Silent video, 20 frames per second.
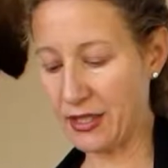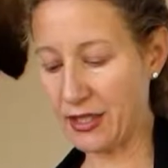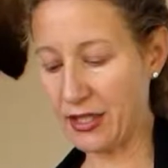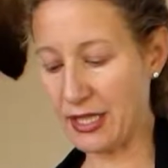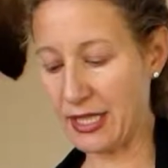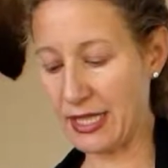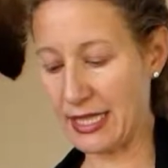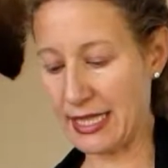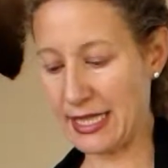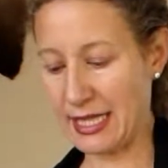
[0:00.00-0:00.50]
to
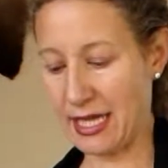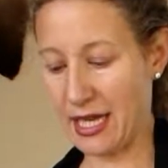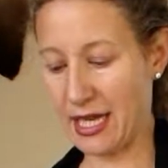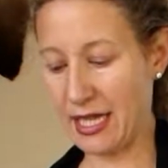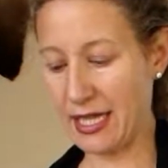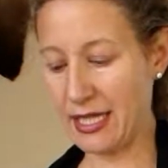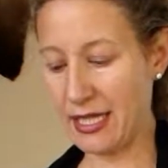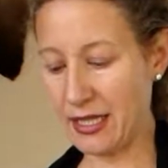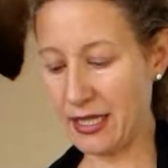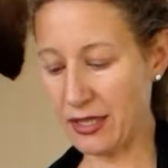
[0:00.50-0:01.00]

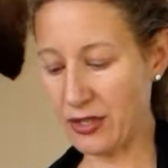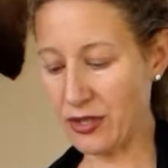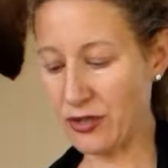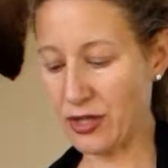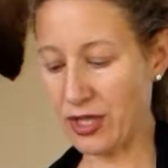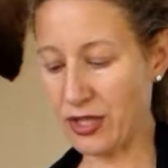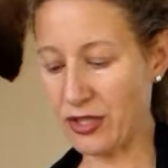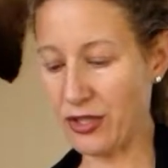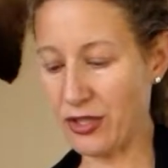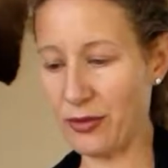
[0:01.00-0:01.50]
design an
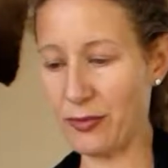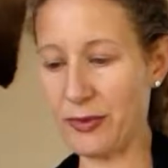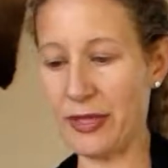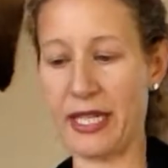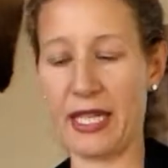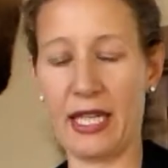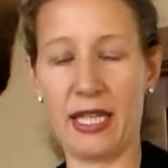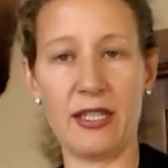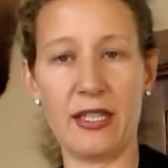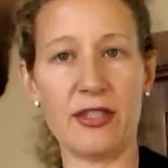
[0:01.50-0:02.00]
instructional
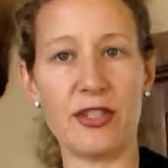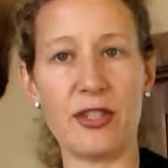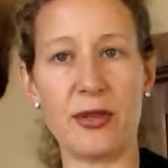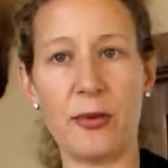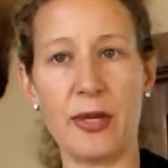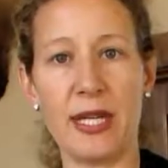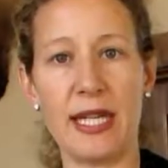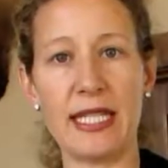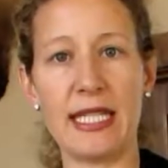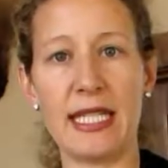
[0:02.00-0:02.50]
plan. So
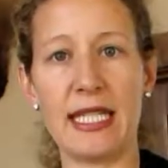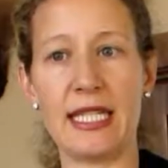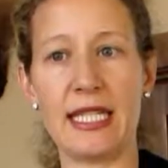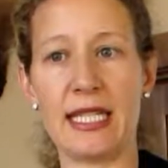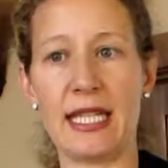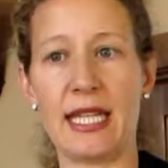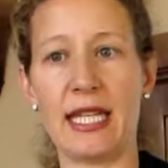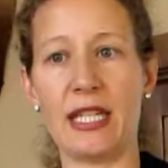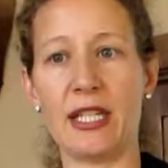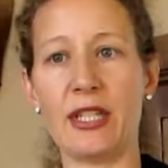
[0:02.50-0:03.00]
what I did is
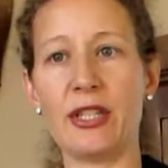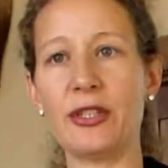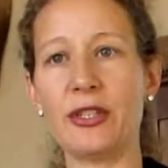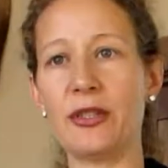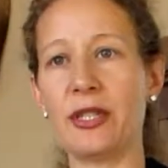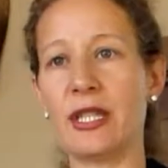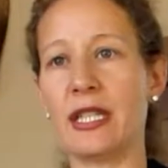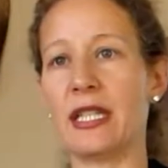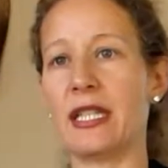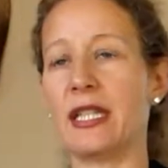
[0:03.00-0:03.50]
I
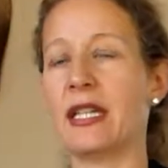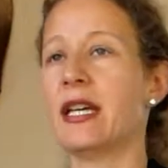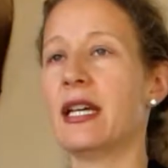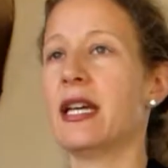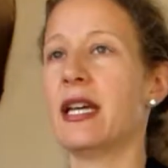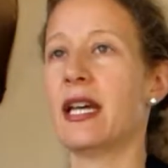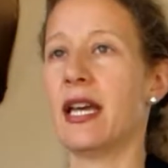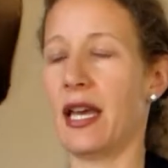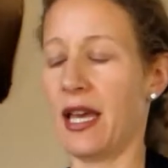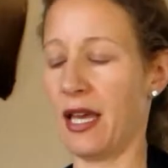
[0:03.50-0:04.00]
included
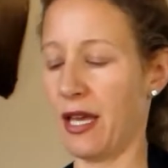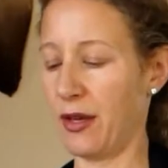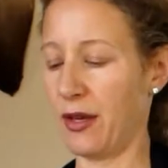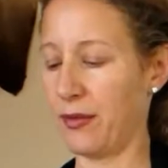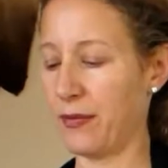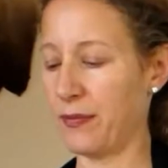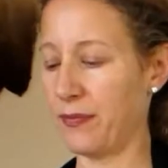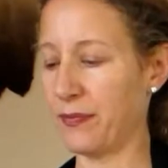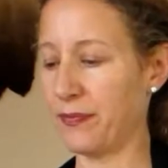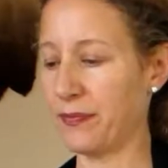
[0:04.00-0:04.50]

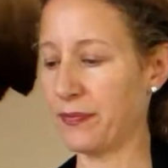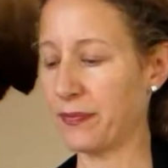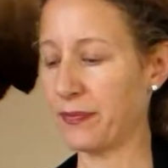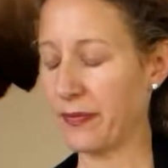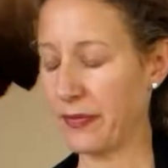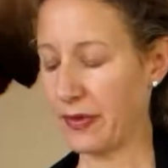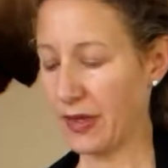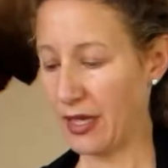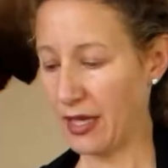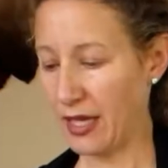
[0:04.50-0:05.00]
an
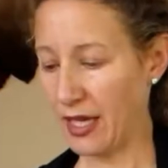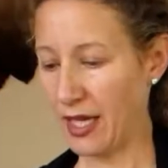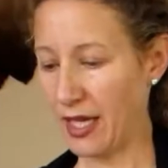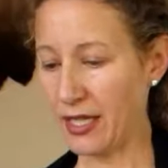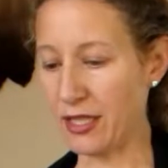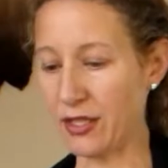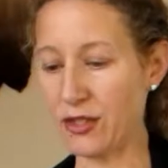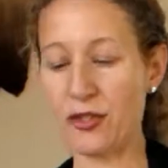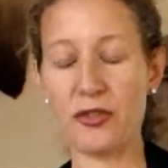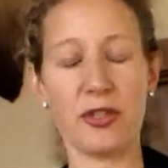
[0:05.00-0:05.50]

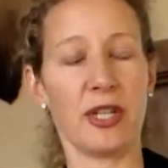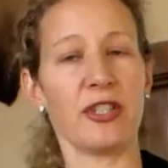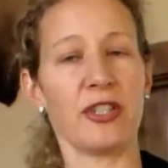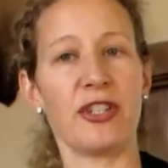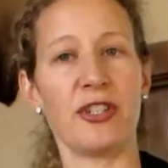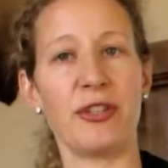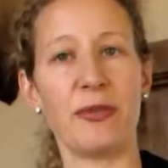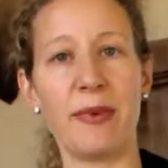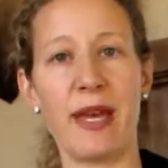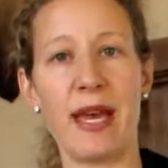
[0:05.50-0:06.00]

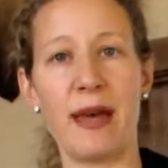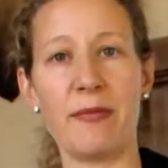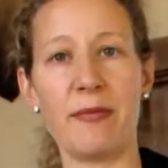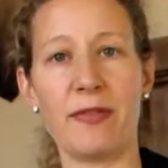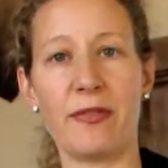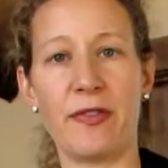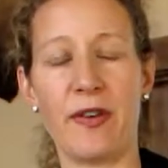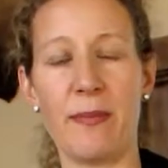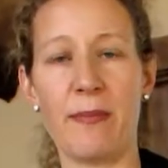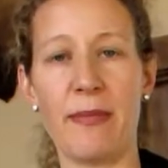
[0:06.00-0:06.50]
instructional map
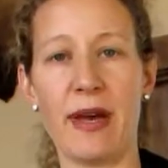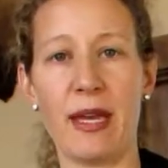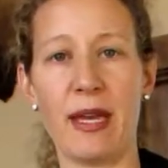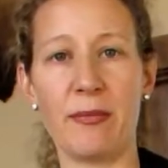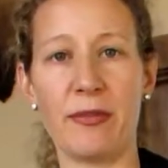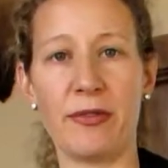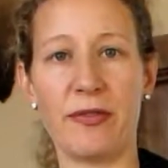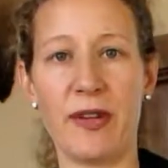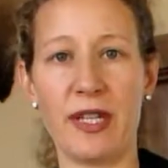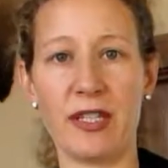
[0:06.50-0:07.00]
from my
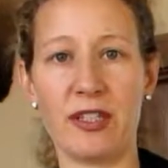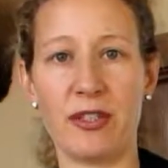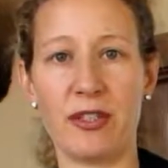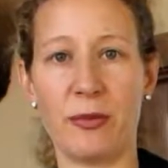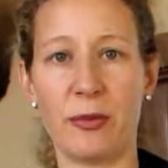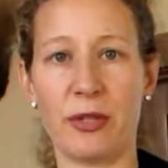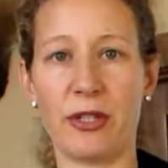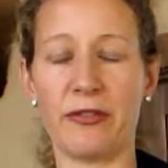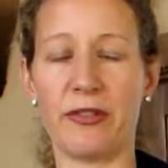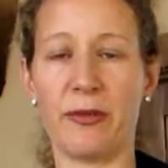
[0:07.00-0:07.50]
professional
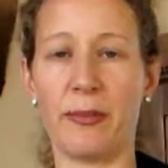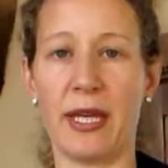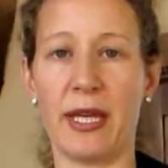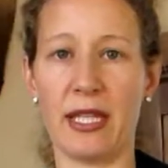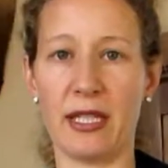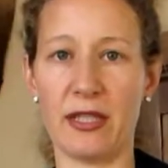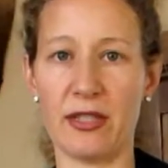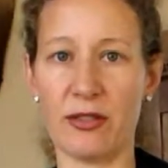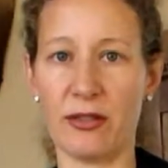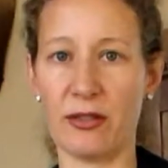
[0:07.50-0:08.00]
work, from my
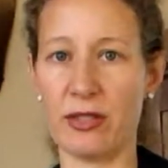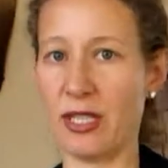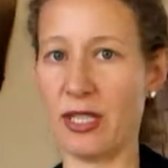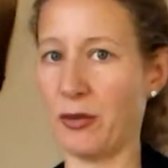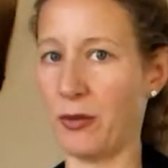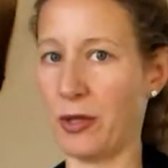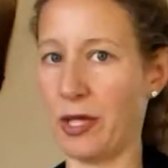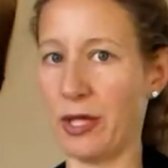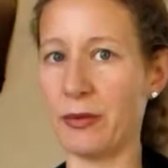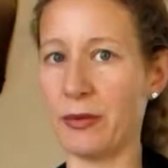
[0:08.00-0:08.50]
consulting,
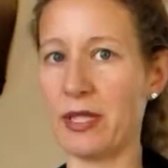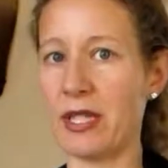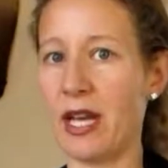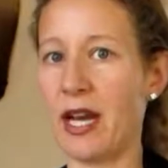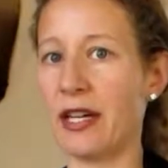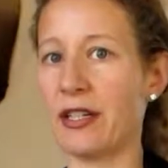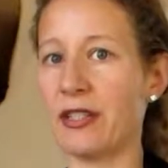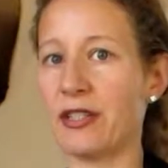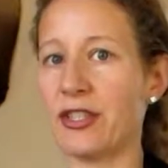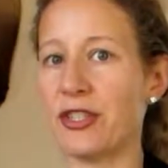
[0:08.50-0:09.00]
where I was
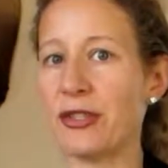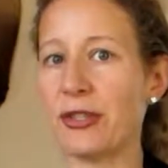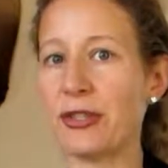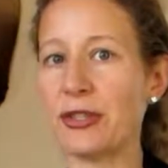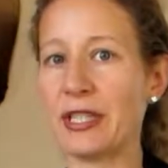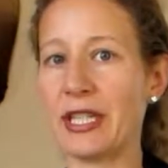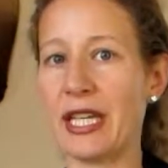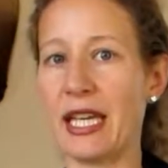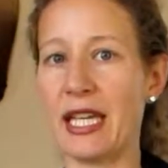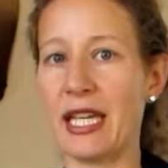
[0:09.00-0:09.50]
hired to
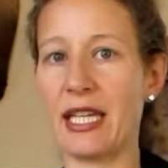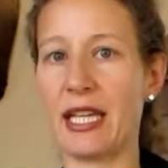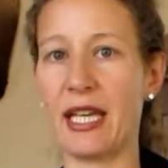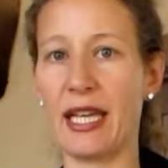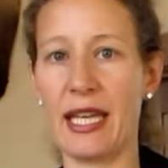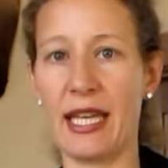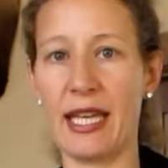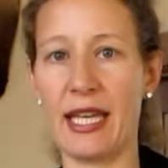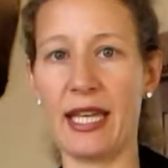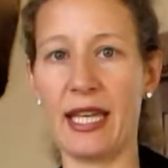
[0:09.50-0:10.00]
create
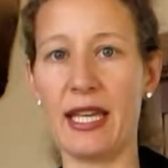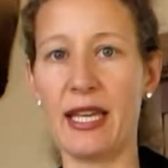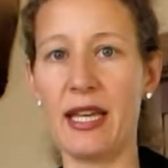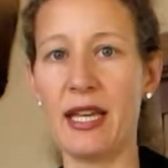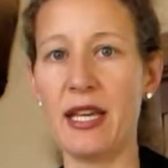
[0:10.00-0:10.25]
a